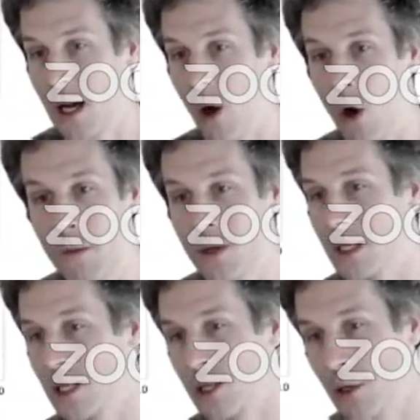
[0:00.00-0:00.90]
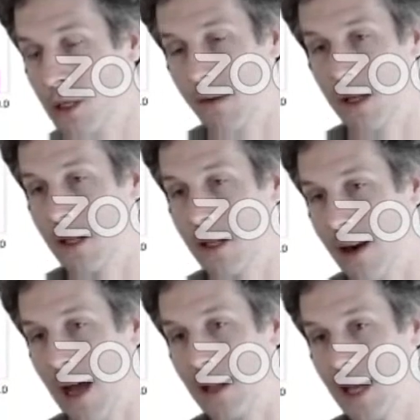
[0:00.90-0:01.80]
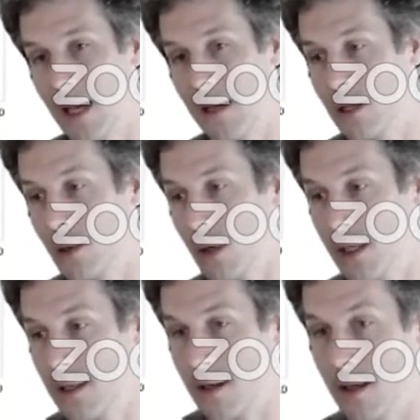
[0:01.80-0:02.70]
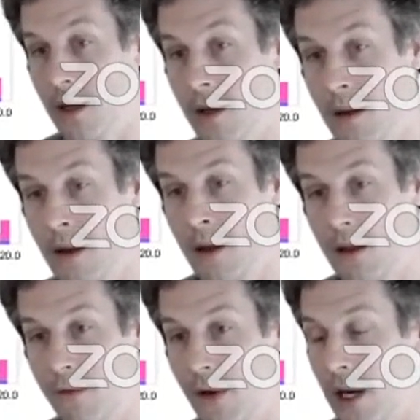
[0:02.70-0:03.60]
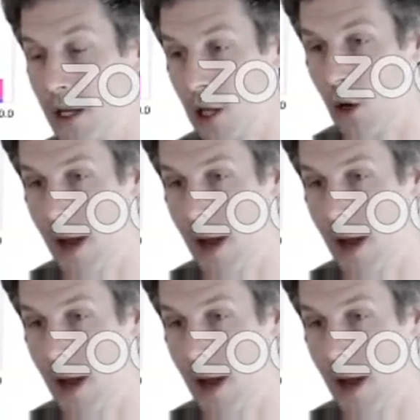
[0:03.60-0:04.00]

almost exclusively they're allocated towards the very low